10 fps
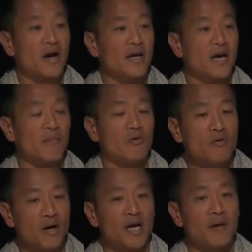I am, who
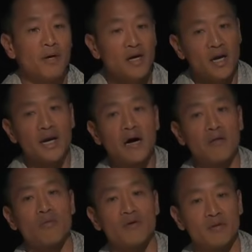I am, and how the
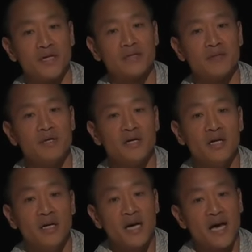world relates to me.
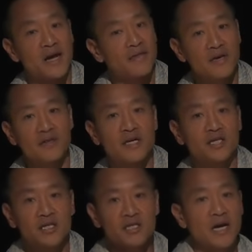And I think that
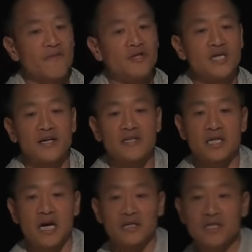just like for Genghis
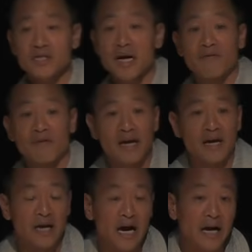Khan, just like for
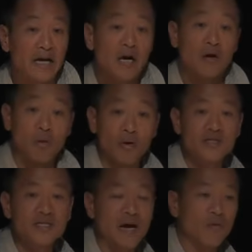that guy, Lord
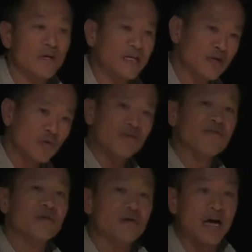Sky Witness, who would
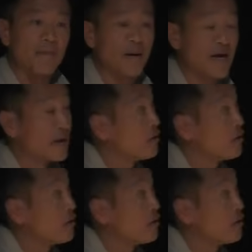feel that pain,